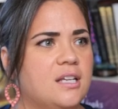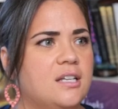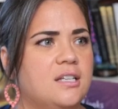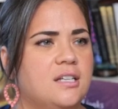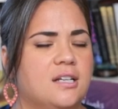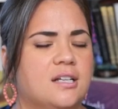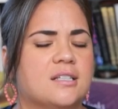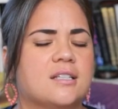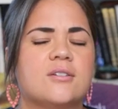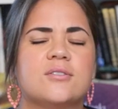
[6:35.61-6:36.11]

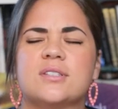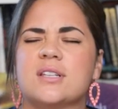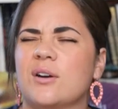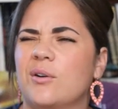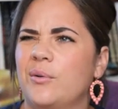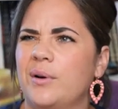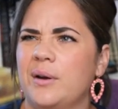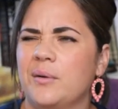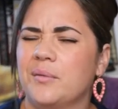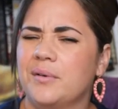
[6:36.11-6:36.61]
ending because I was
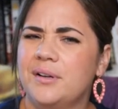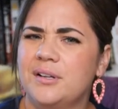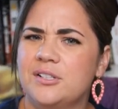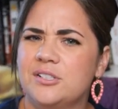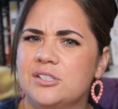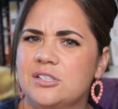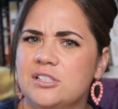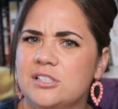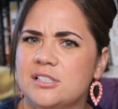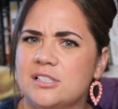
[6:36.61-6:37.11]
like, wait, what
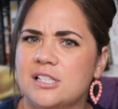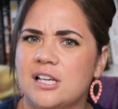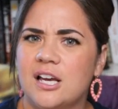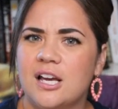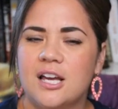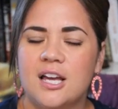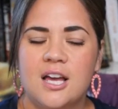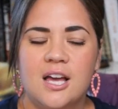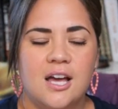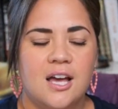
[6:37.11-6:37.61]
did you just say?